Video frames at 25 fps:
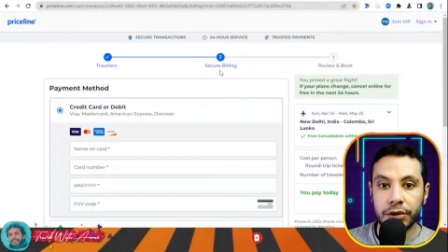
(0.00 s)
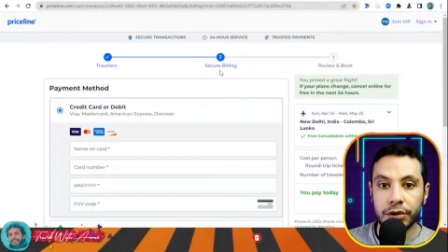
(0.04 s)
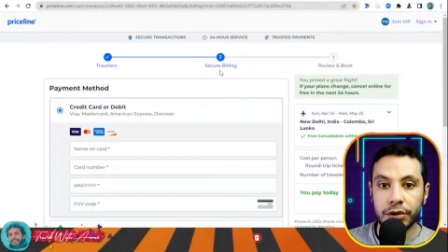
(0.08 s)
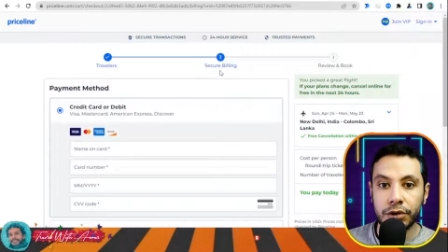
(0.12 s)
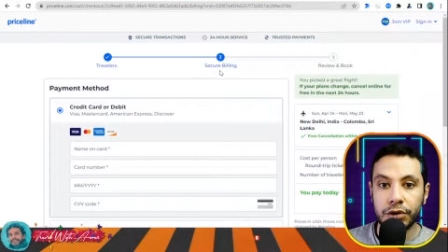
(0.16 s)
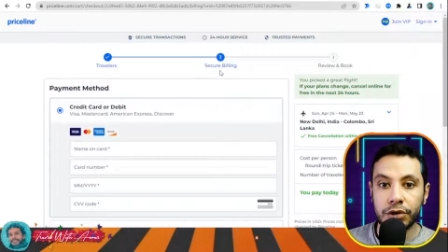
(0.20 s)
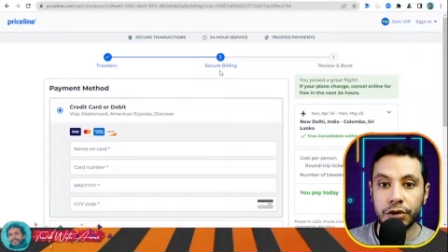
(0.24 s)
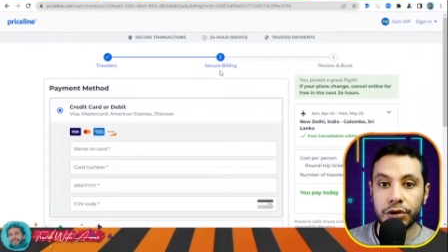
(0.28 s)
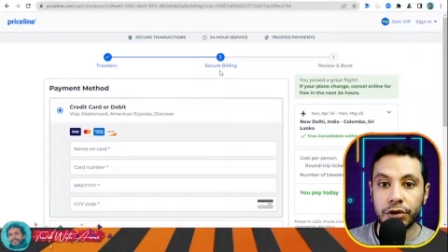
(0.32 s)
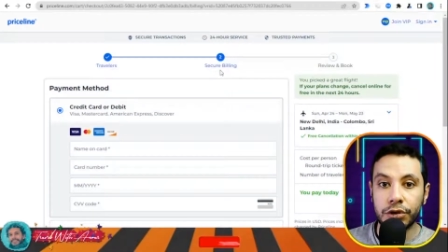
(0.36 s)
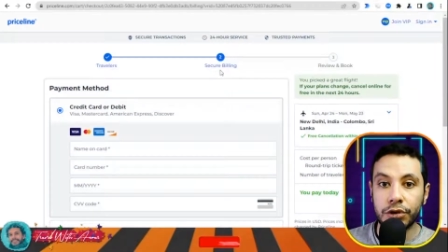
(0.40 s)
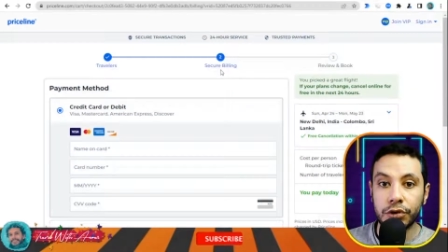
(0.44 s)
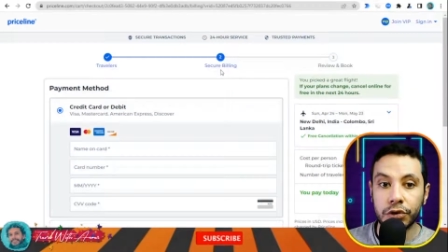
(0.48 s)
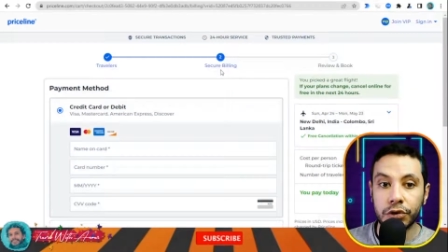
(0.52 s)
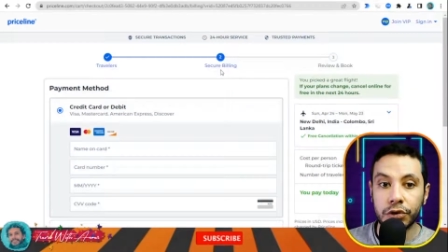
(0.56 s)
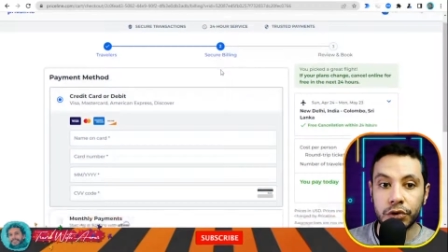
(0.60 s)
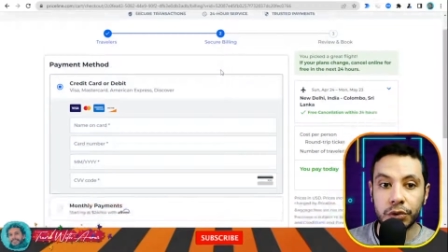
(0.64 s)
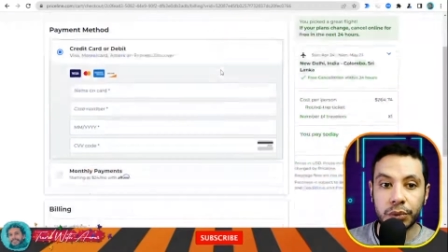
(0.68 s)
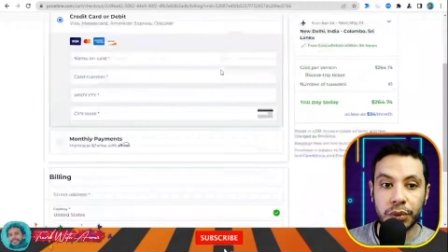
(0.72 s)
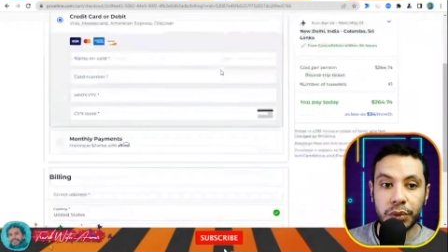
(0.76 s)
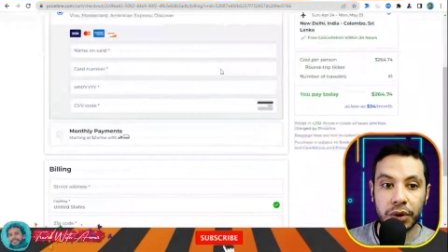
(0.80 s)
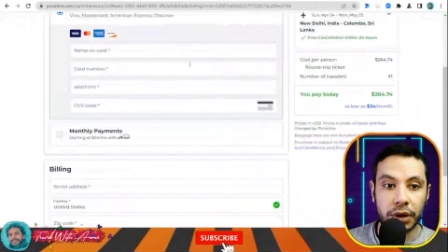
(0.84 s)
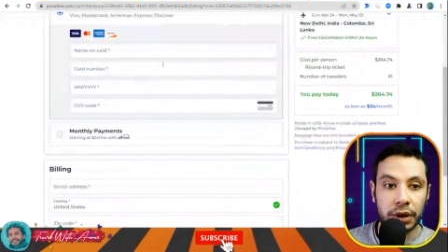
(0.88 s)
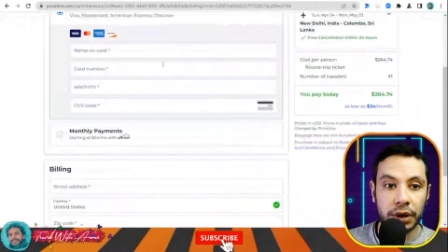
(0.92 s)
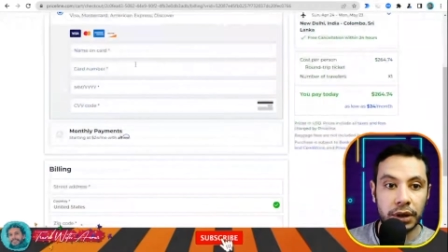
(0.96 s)
to secure
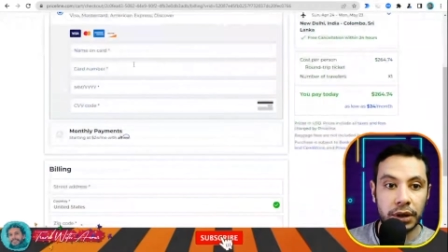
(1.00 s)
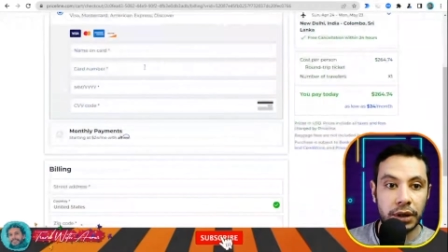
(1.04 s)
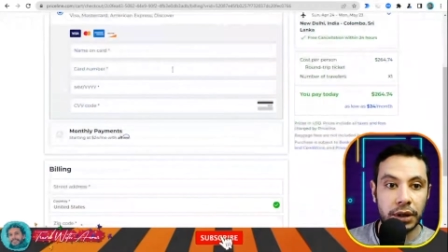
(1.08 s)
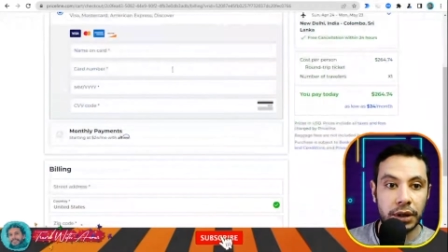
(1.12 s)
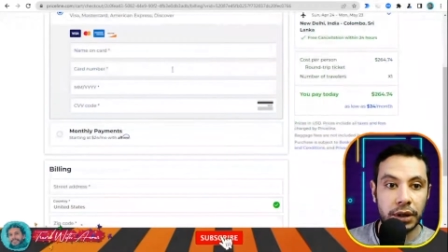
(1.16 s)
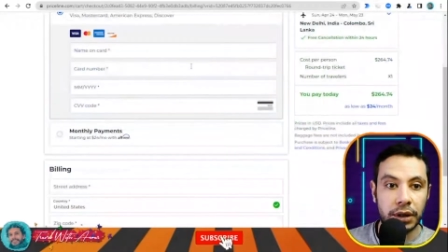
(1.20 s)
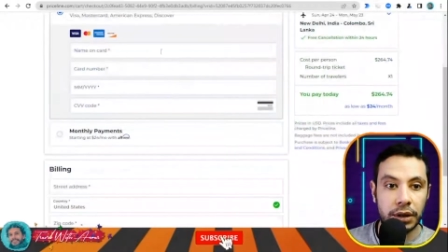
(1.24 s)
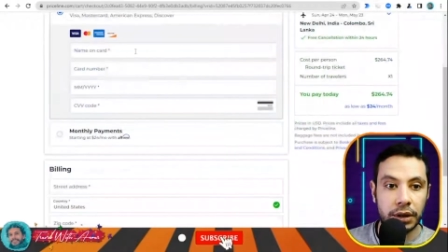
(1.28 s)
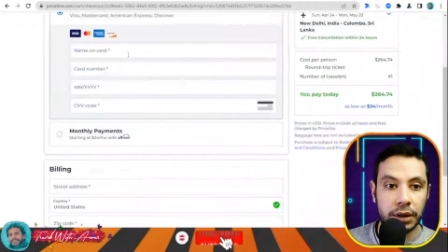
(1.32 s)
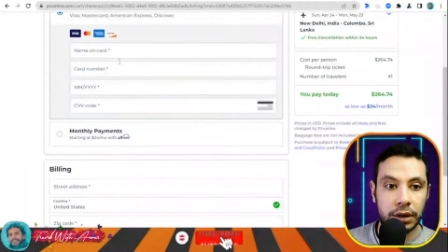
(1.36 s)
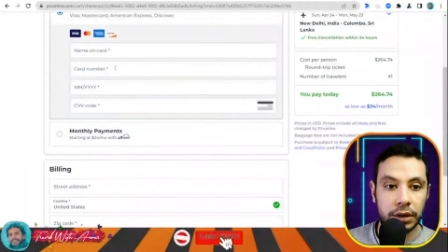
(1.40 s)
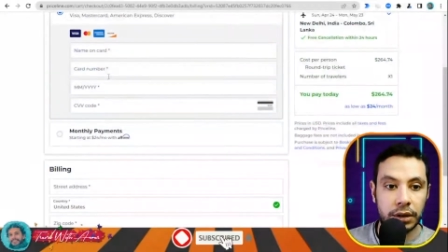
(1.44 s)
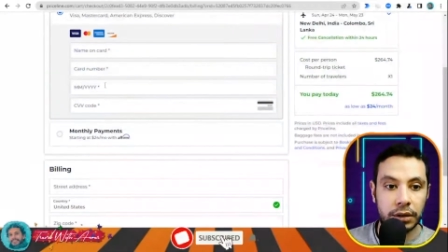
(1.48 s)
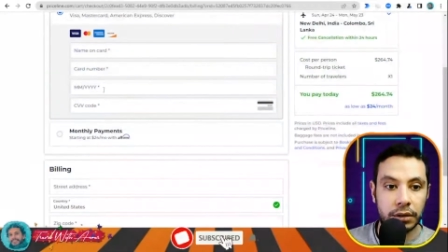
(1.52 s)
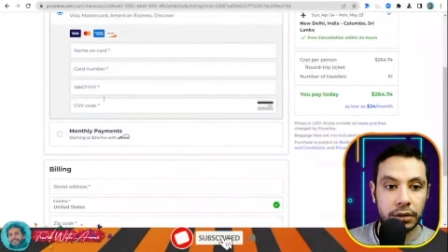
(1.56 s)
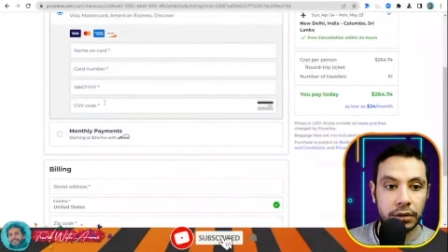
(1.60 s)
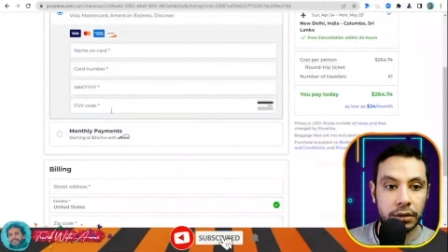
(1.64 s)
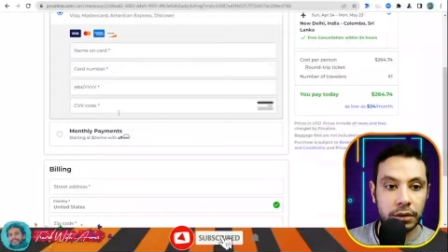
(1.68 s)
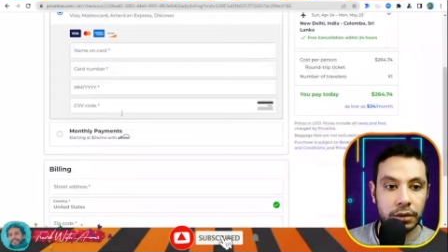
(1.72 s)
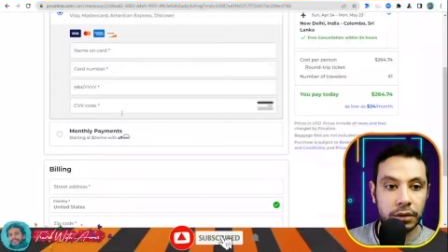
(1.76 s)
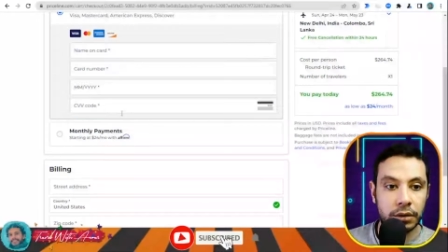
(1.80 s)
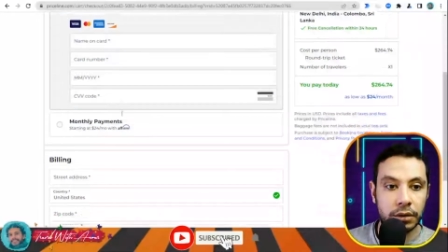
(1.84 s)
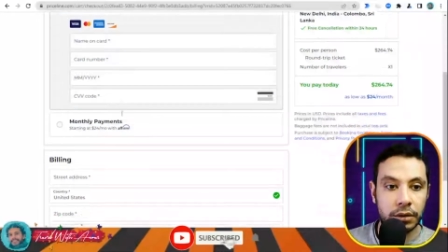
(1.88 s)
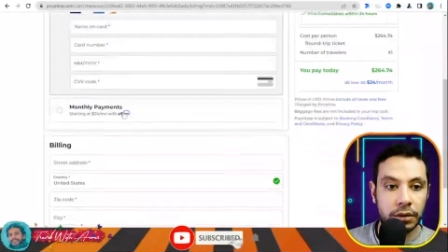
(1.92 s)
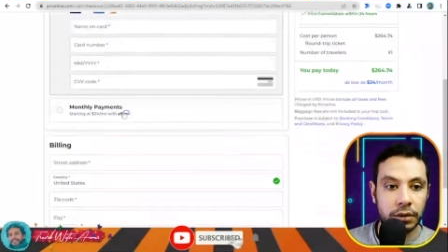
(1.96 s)
billing,
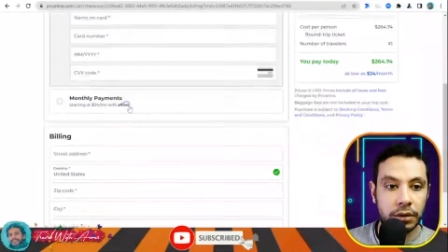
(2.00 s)
here